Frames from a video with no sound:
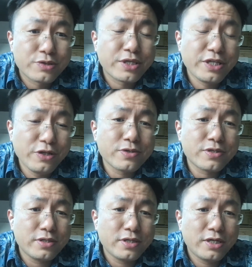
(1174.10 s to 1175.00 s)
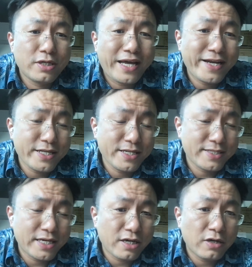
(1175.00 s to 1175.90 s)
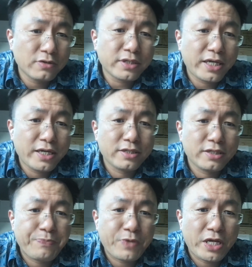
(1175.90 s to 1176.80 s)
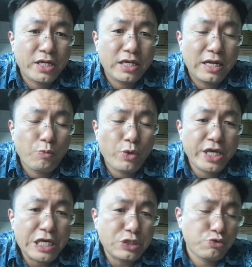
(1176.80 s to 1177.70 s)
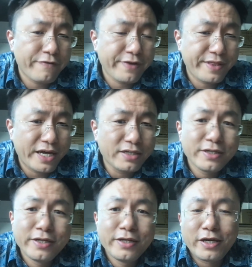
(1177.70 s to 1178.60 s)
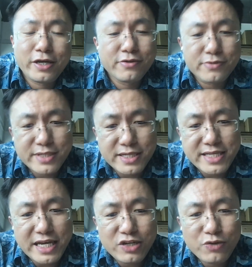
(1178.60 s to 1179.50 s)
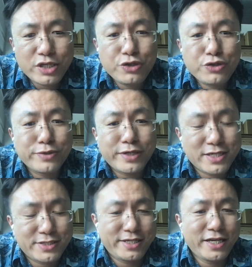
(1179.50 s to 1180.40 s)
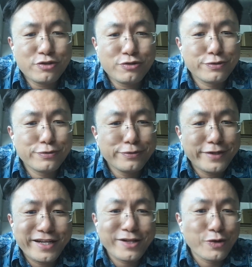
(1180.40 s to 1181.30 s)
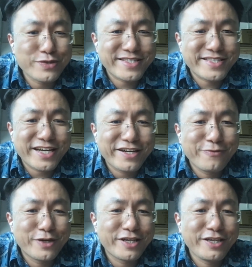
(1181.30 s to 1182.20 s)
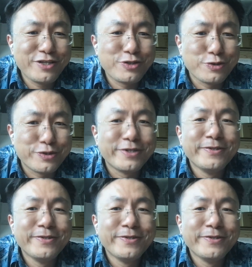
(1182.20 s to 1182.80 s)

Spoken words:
he knows Ant inside out, and when he's driving that, he knows exactly what he should ask Ant to do, and he knows exactly what he should